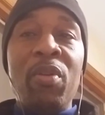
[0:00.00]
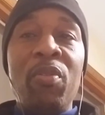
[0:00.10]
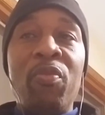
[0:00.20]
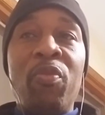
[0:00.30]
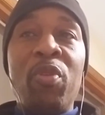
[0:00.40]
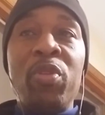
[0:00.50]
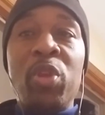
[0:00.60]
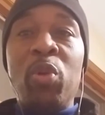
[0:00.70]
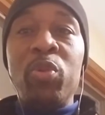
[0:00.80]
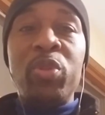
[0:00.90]
for
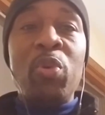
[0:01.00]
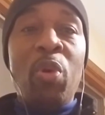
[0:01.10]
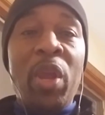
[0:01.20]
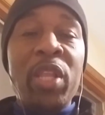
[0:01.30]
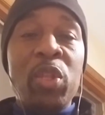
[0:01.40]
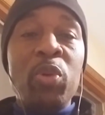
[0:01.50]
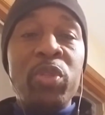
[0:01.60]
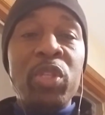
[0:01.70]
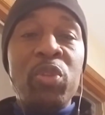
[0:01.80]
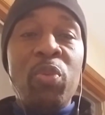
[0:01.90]
those who are in those
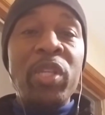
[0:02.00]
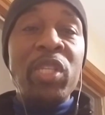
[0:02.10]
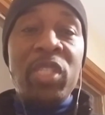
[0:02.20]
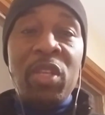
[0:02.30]
situations